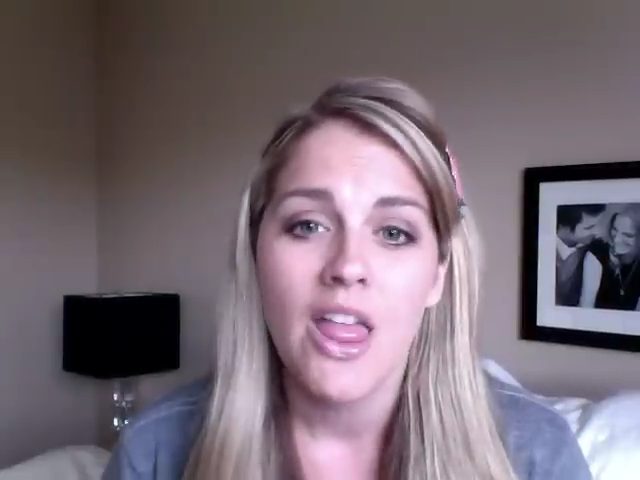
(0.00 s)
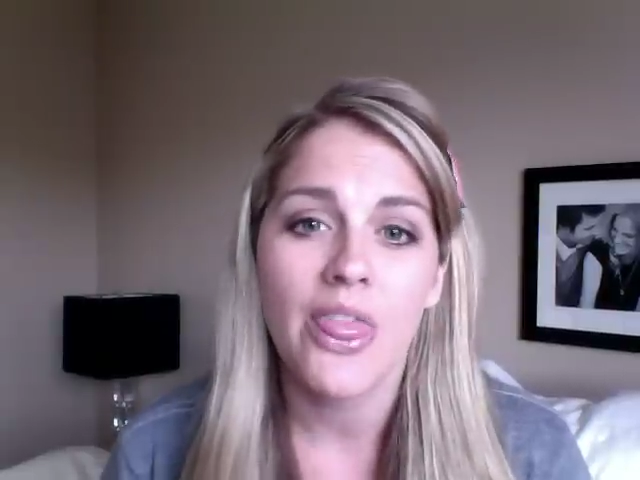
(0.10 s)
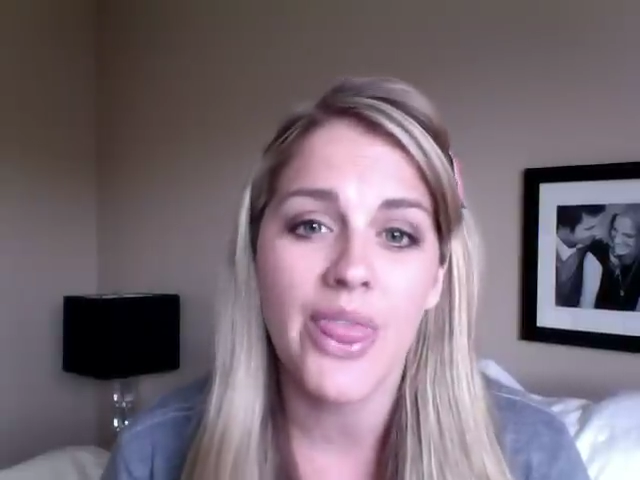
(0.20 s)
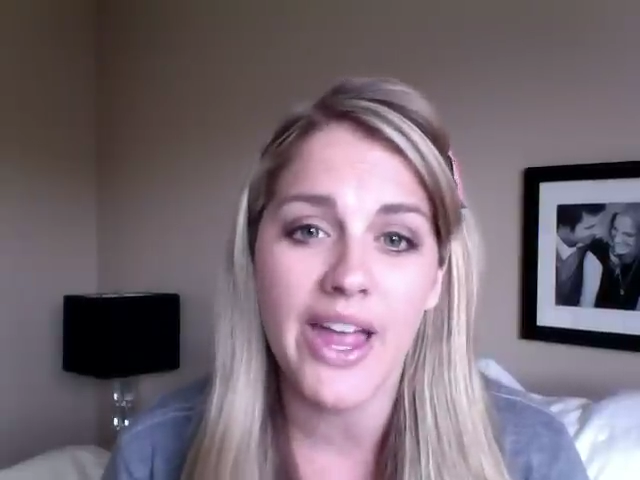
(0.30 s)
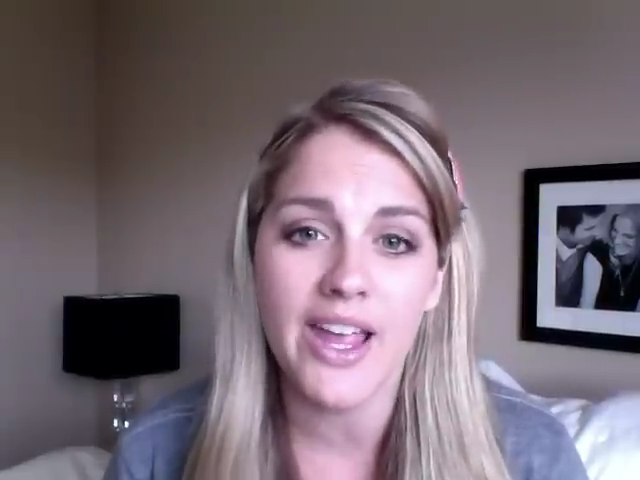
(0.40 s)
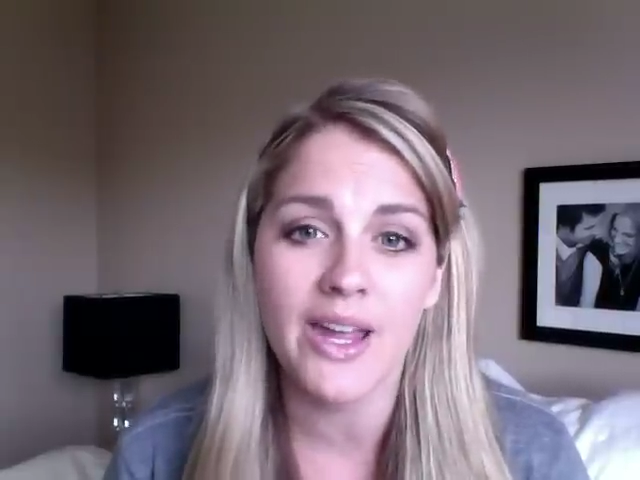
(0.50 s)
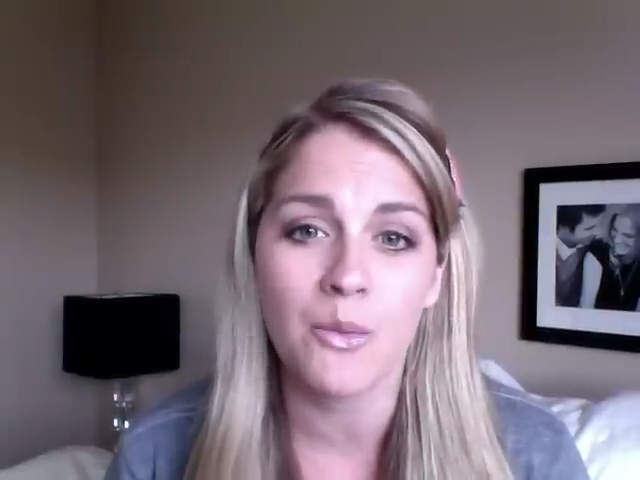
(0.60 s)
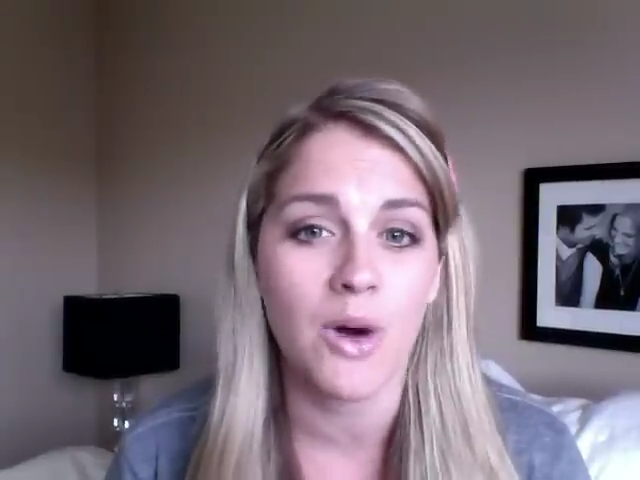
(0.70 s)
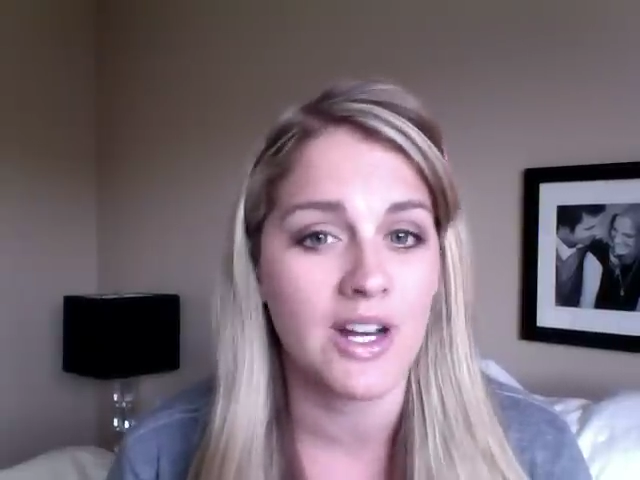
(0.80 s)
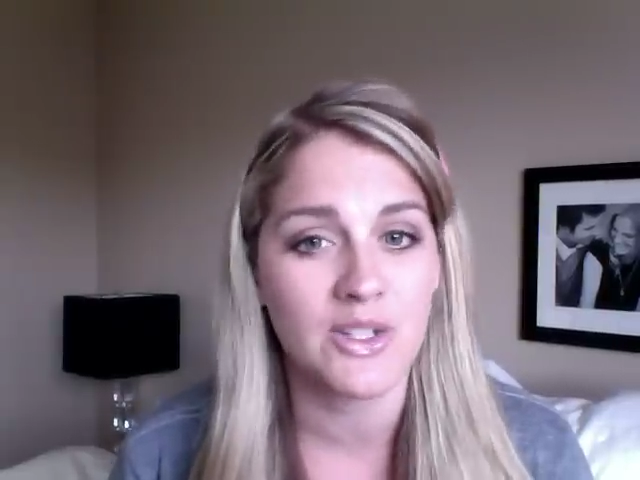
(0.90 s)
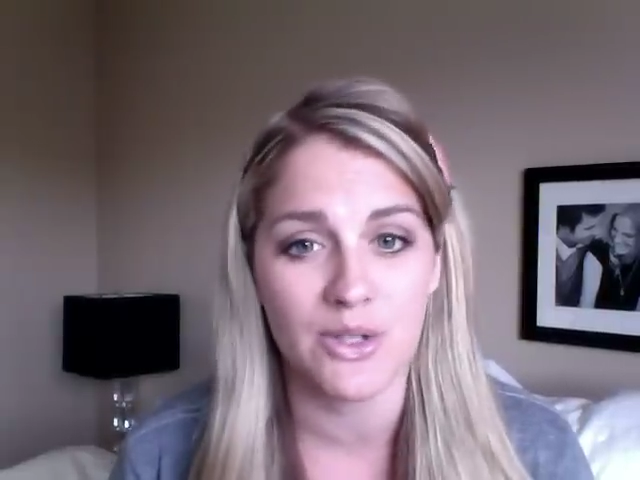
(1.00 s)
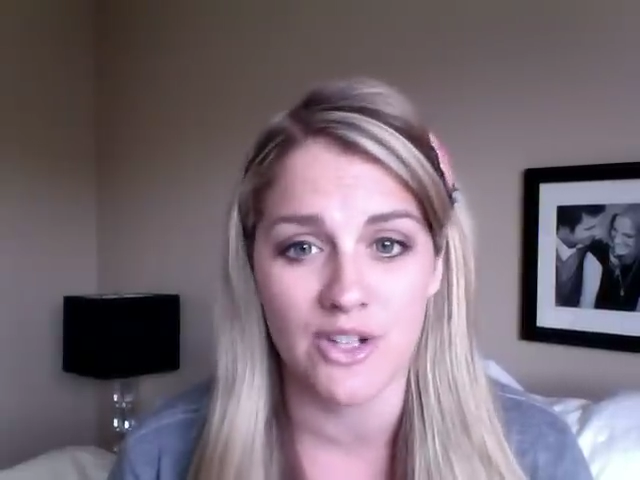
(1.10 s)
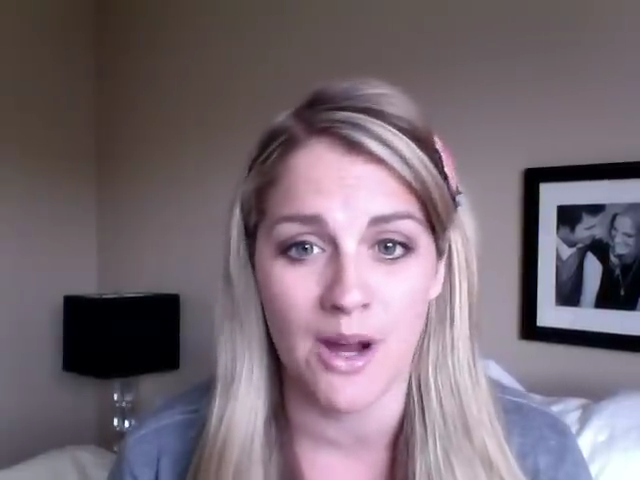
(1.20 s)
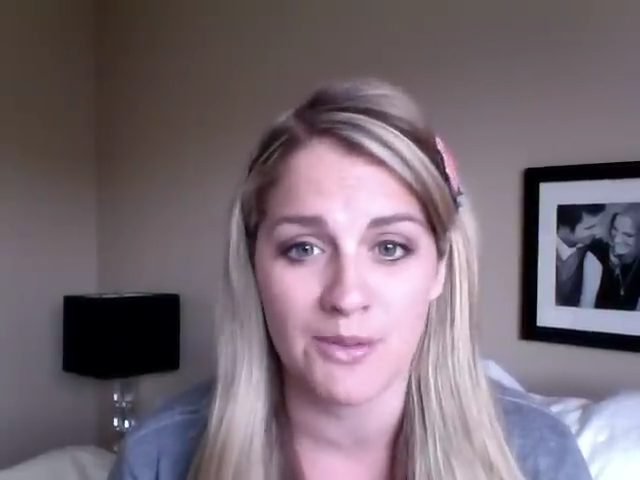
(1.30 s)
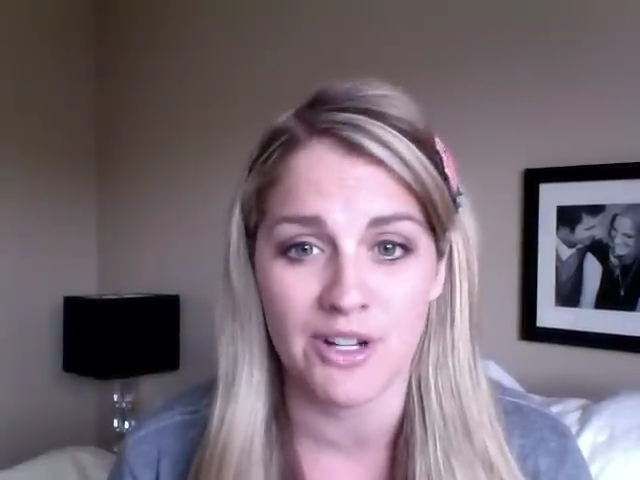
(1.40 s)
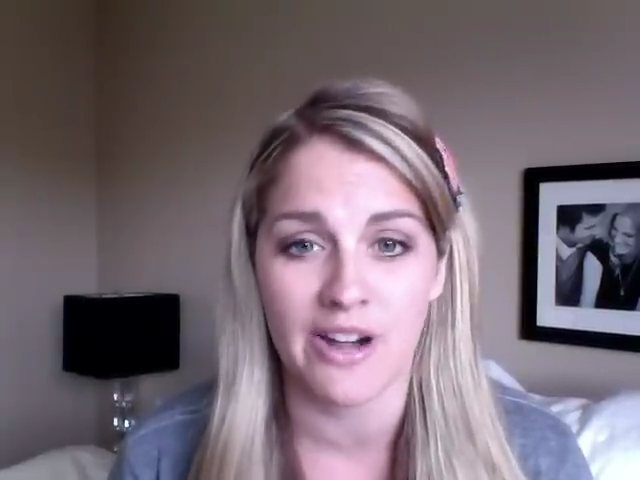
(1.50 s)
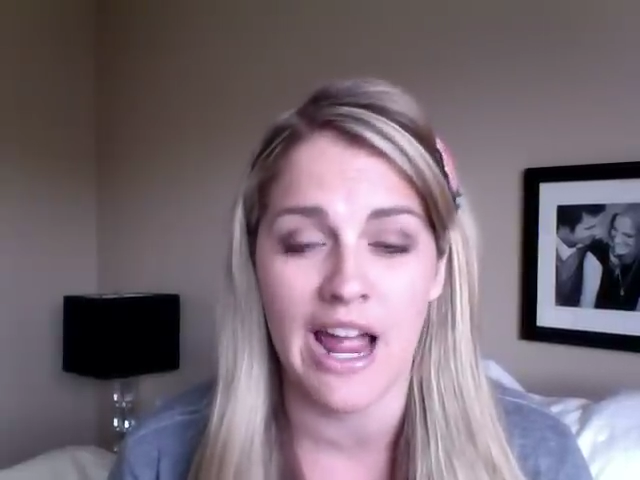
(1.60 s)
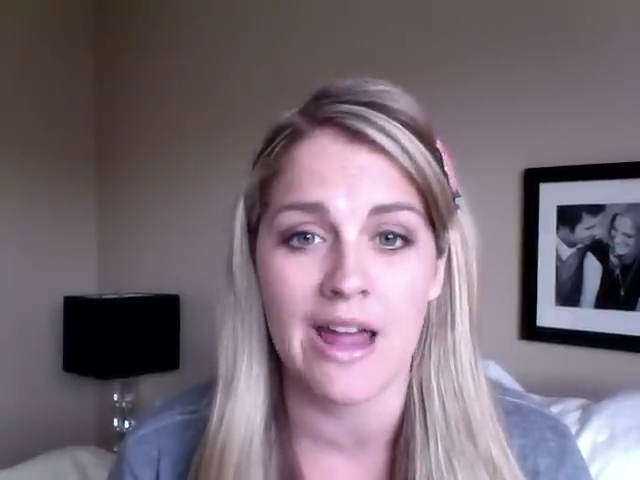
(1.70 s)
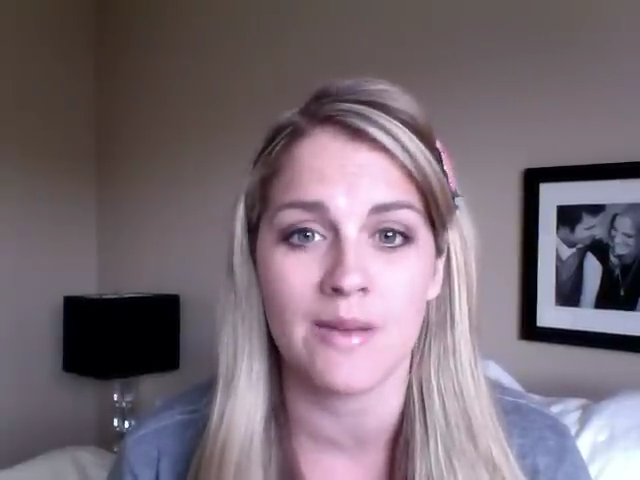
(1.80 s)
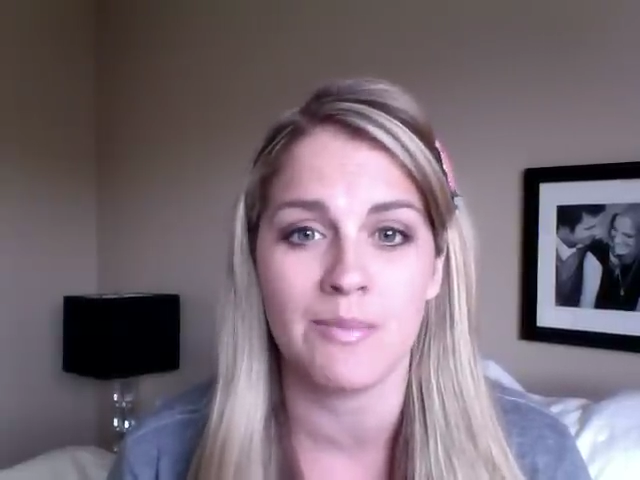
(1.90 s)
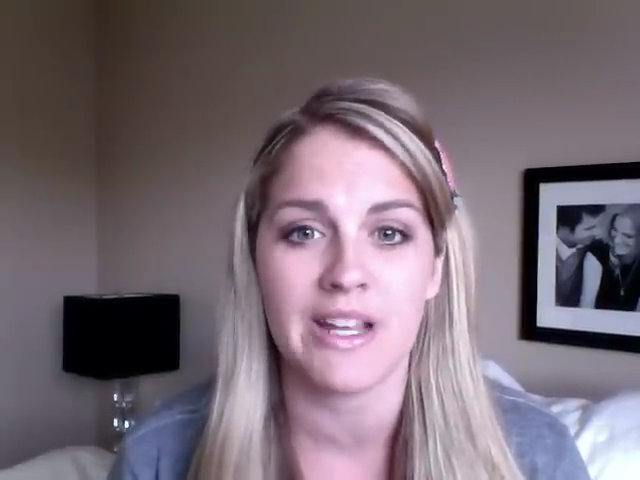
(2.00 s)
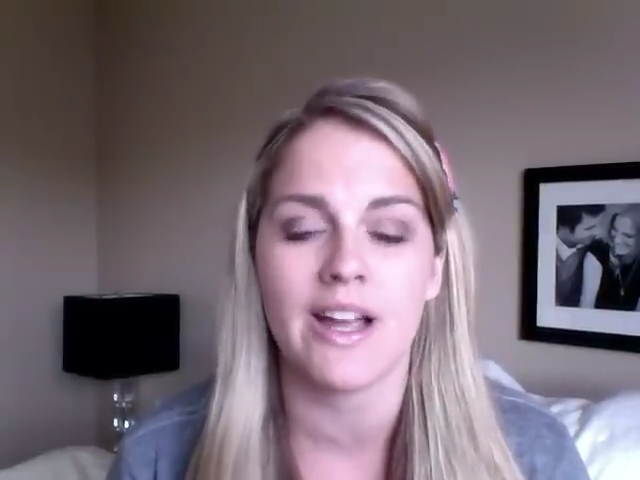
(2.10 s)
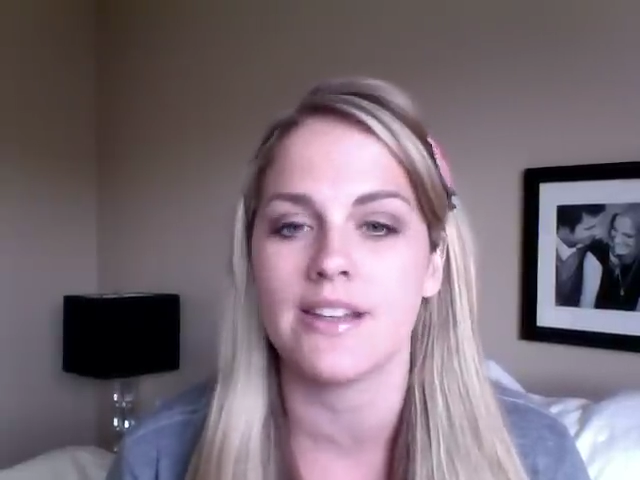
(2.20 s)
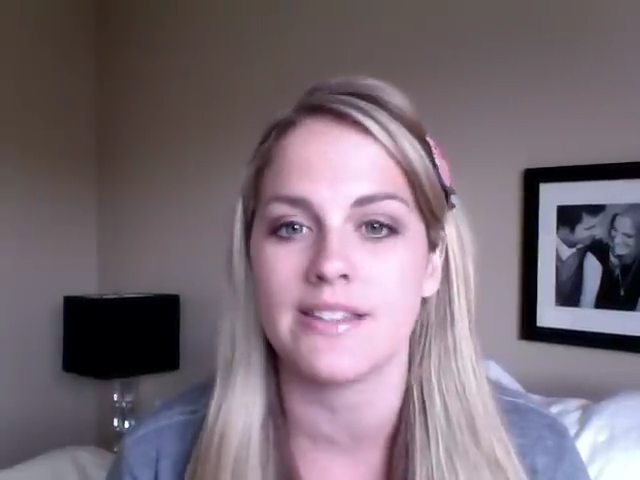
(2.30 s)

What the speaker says: They wanted to adopt her, and because